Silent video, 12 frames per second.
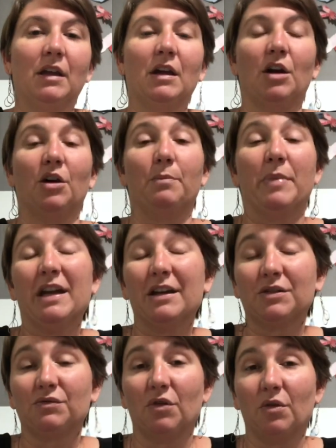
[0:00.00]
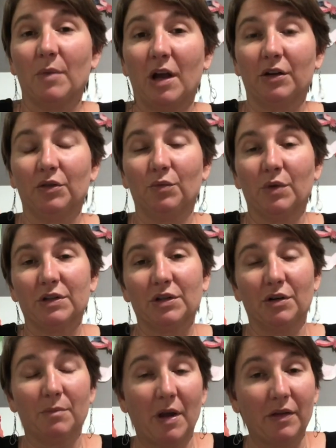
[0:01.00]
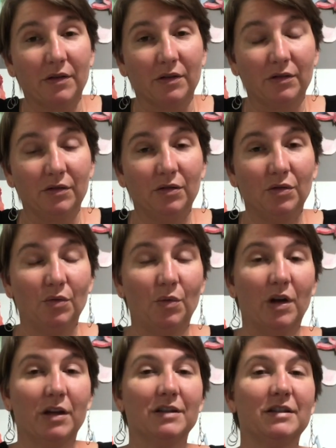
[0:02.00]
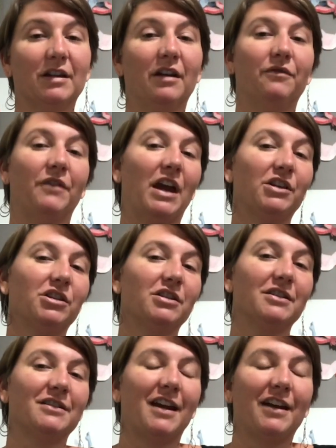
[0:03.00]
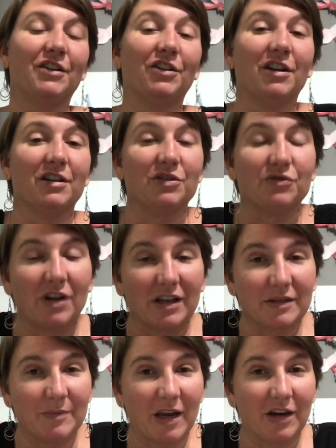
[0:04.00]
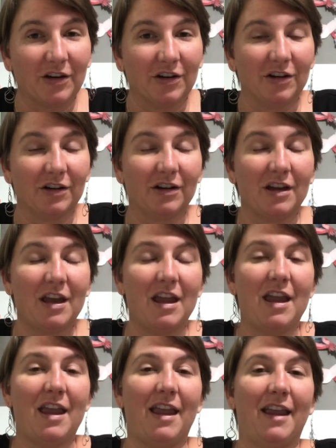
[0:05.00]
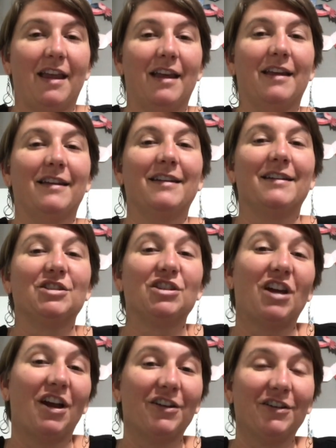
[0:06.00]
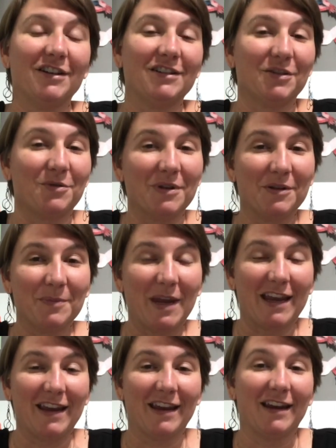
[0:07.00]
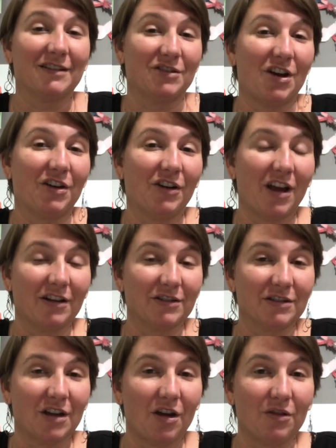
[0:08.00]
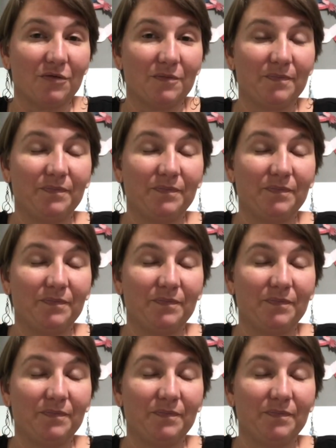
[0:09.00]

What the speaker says: Her biggest role model was her mother, who was a fashion designer and a dressmaker, and she got her into quilt making and taught her how to sew.